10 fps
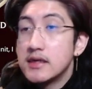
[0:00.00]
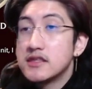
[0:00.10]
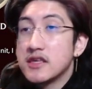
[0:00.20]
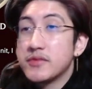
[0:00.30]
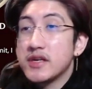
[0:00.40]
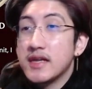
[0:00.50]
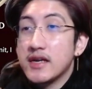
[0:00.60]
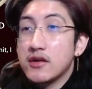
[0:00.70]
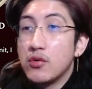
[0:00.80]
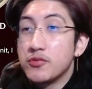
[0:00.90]
something like
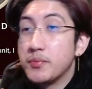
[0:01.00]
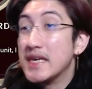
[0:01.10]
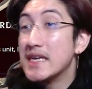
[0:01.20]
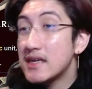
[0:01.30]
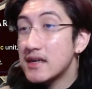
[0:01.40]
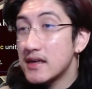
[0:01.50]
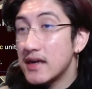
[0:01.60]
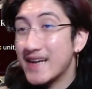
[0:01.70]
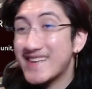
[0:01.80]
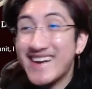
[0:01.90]
Old Peak,
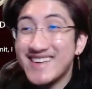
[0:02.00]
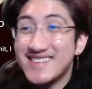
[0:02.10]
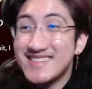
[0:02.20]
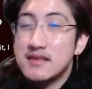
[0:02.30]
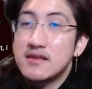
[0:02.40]
I guess,